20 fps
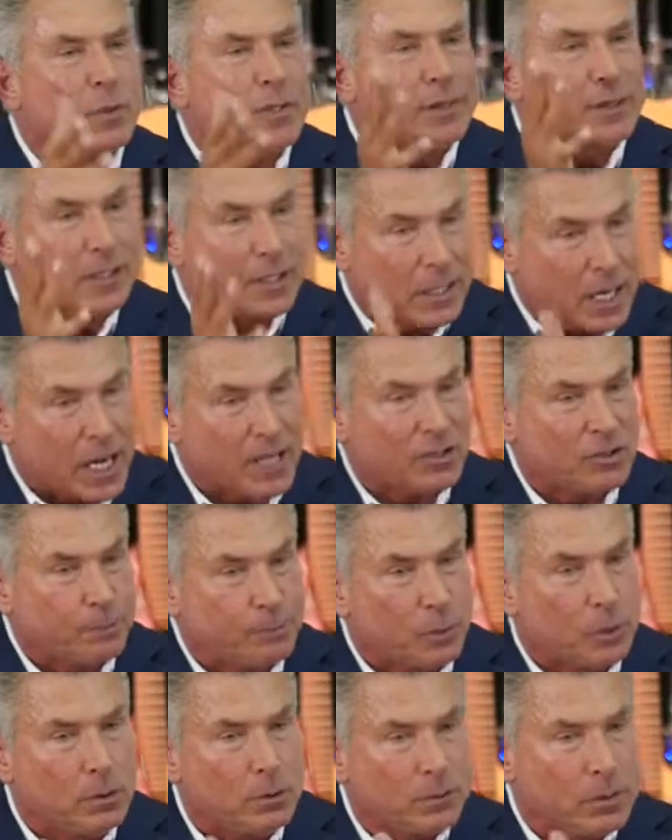with the
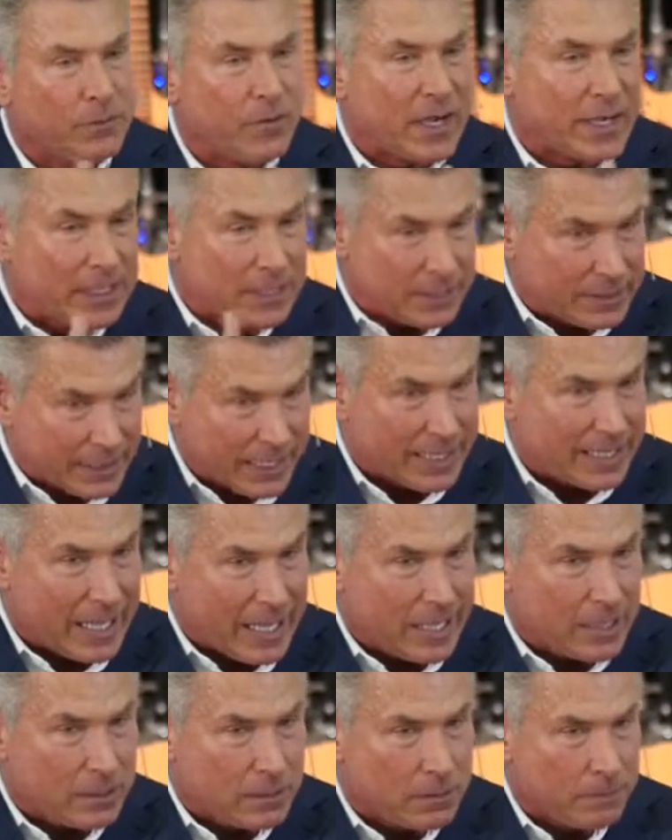gospel, if I can say
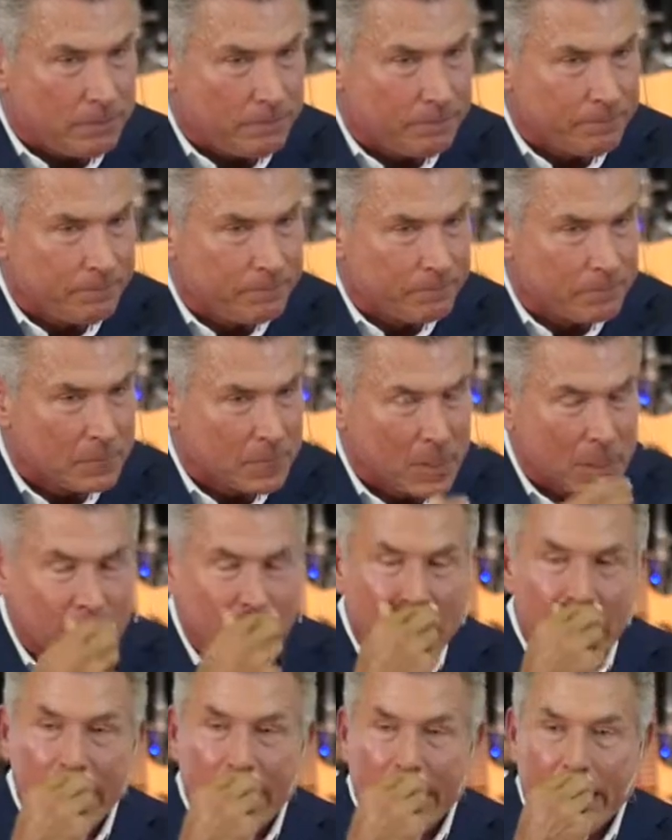that,
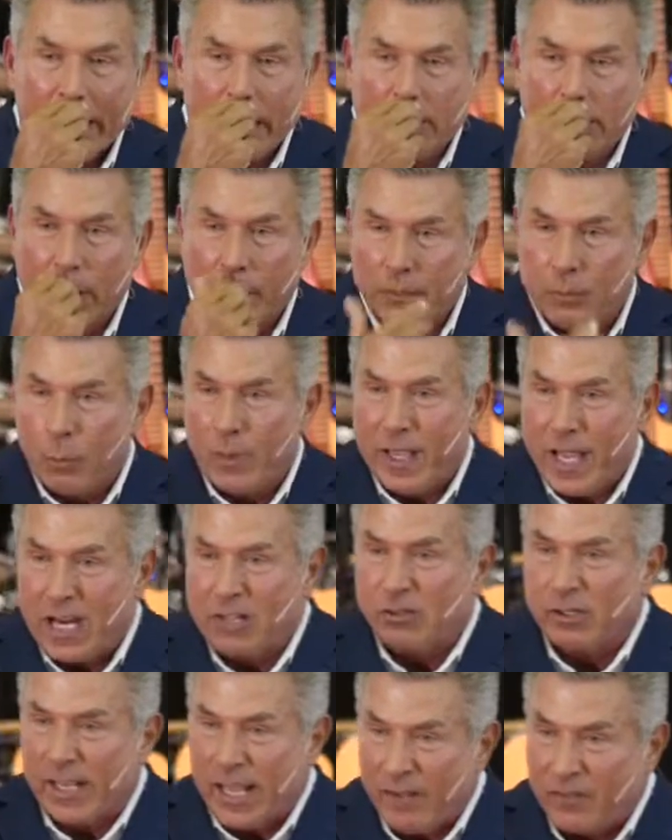is that we
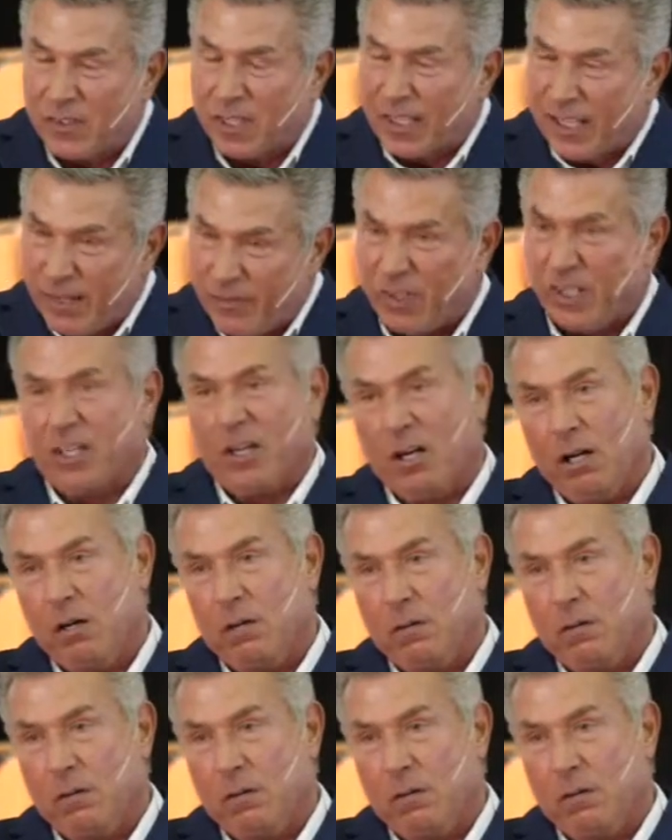actually have to live it.